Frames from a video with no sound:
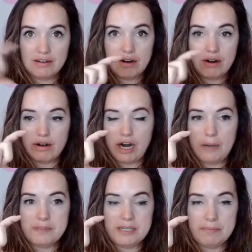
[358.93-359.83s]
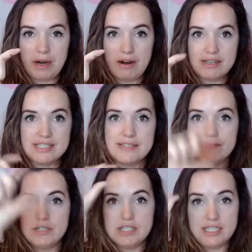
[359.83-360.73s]
our opt-in box
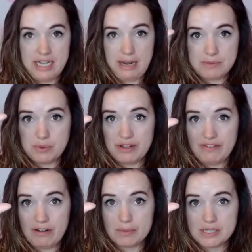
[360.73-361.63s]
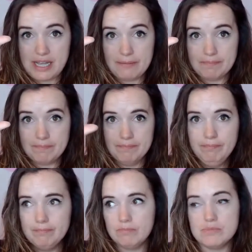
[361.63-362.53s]
to the top 25%.
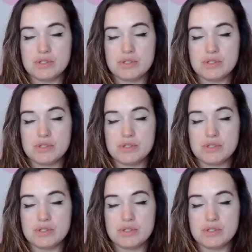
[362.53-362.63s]
So